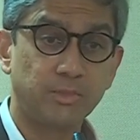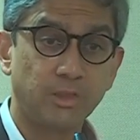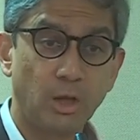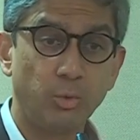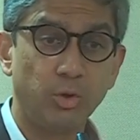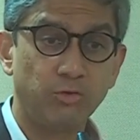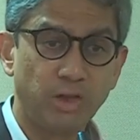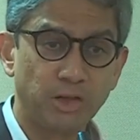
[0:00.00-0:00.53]
I
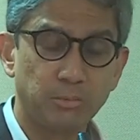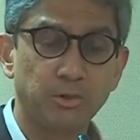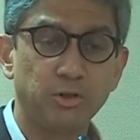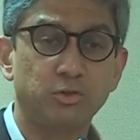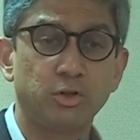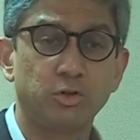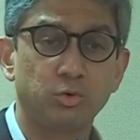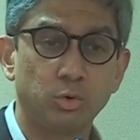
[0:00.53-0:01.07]
would invite the
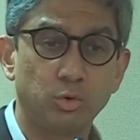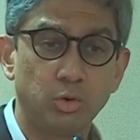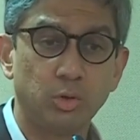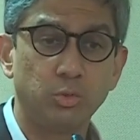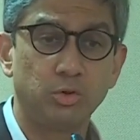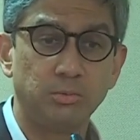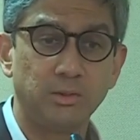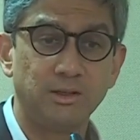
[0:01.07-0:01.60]
Minister to agree
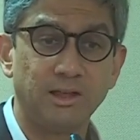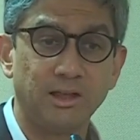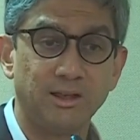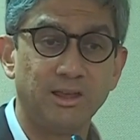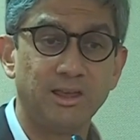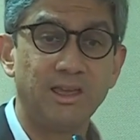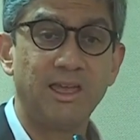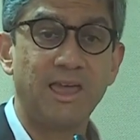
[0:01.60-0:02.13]
with me that
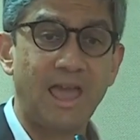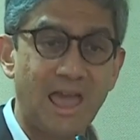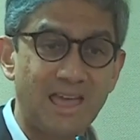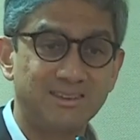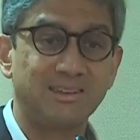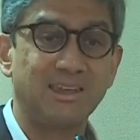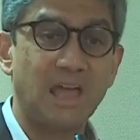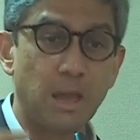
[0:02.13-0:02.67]

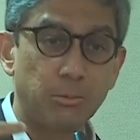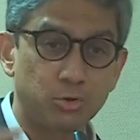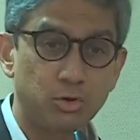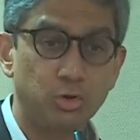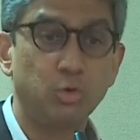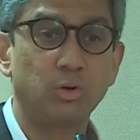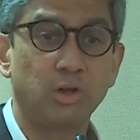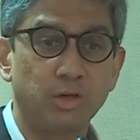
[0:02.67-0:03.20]
as the
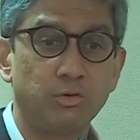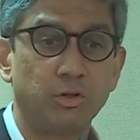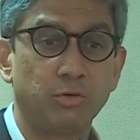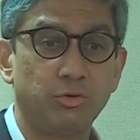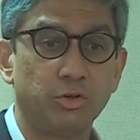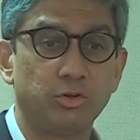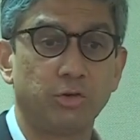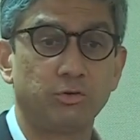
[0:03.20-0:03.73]
absolute level
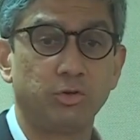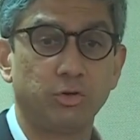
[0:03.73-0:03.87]
of reserves